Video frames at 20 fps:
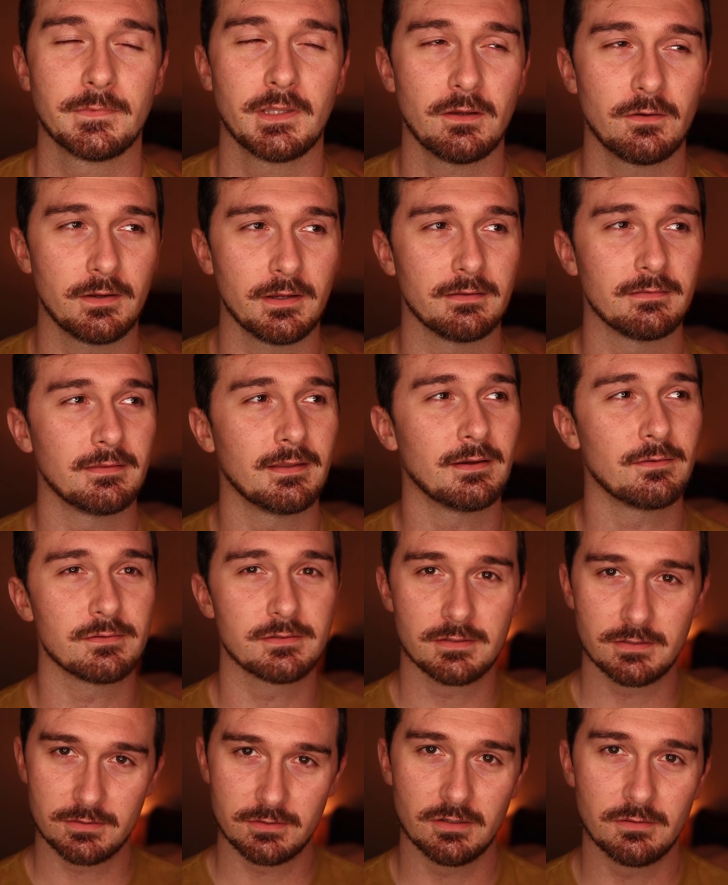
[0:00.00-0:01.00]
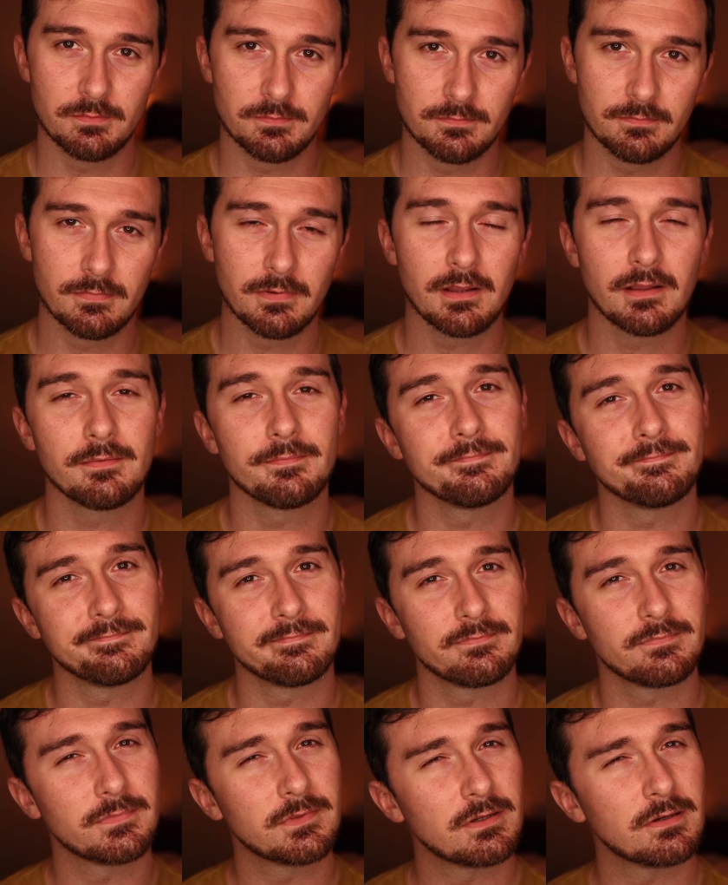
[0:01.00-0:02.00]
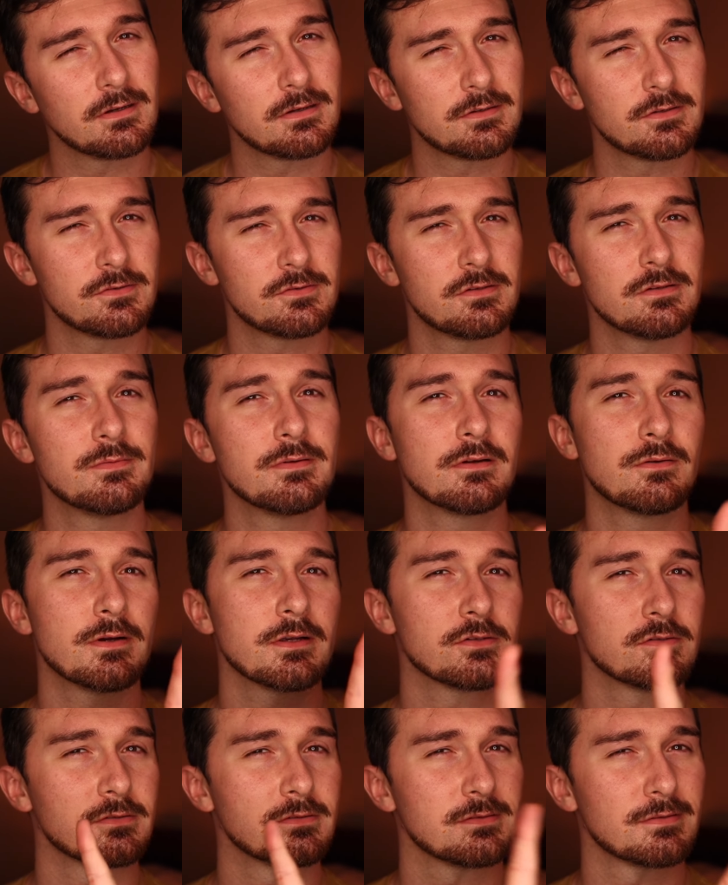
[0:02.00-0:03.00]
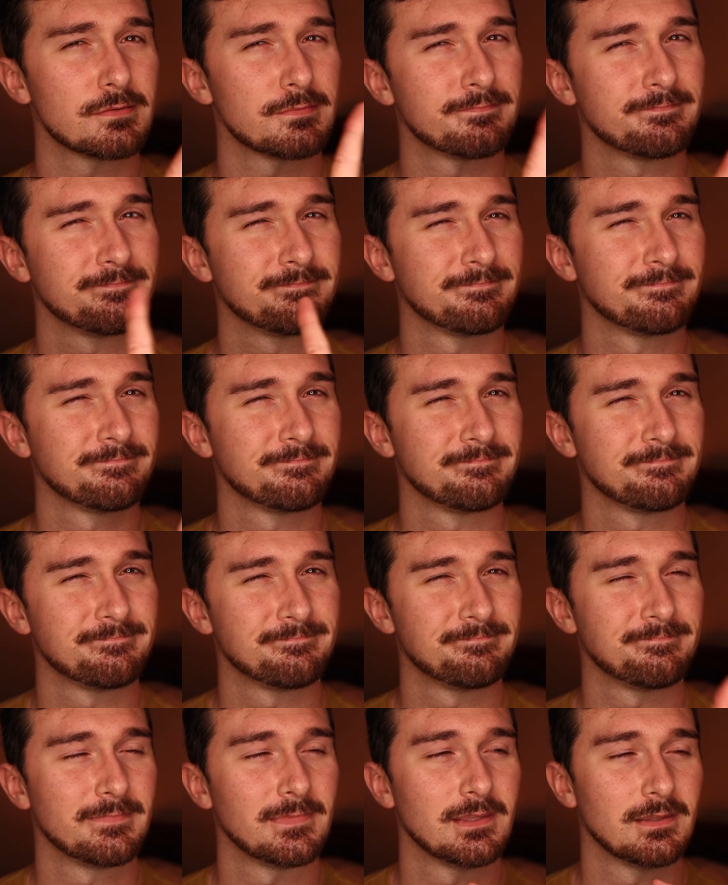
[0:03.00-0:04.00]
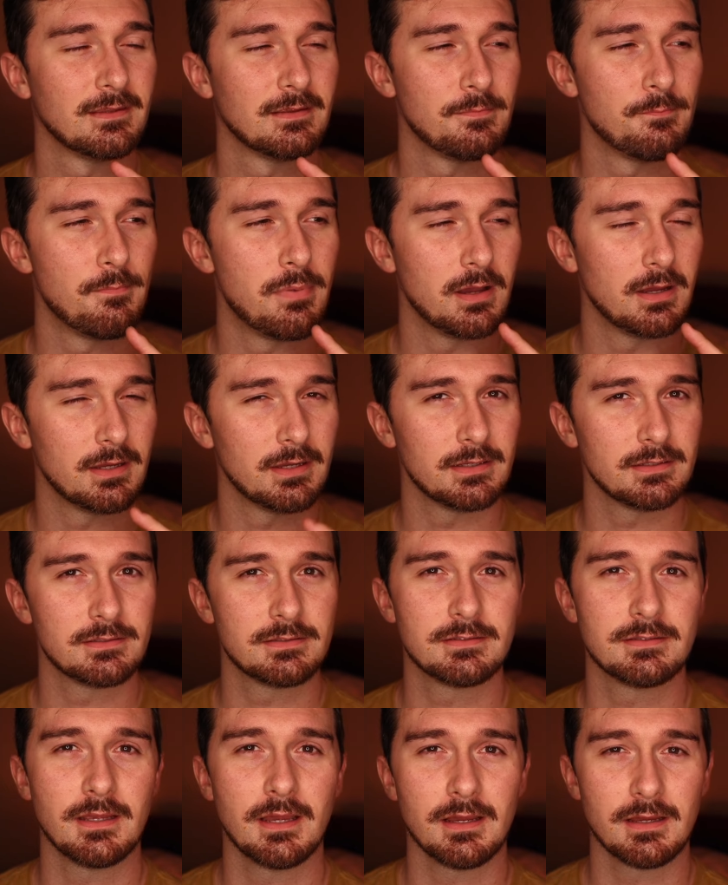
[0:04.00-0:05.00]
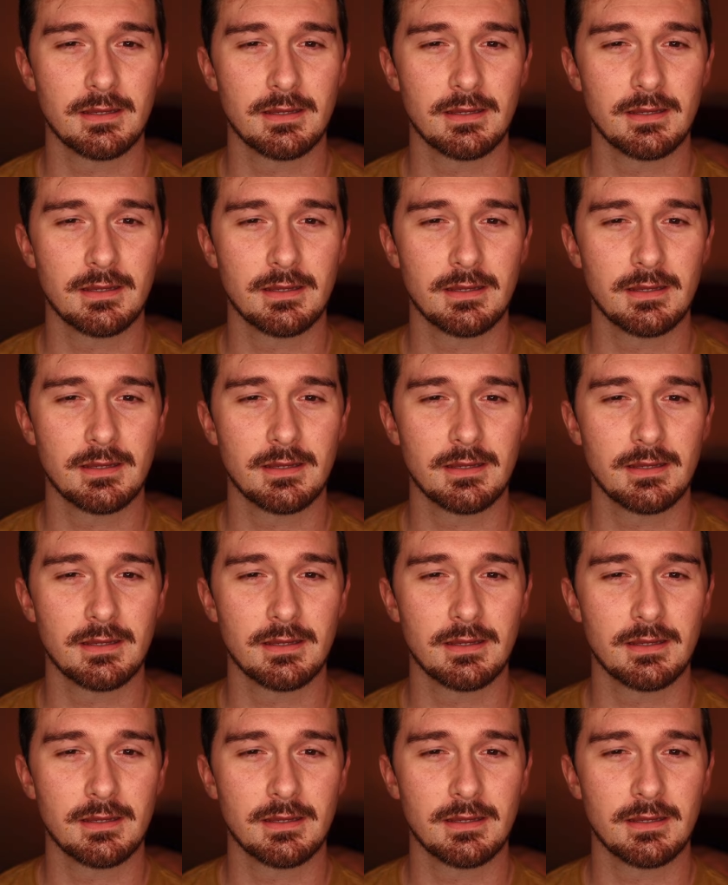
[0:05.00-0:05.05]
Okay, that was a stupid, they're under stupid questions, but,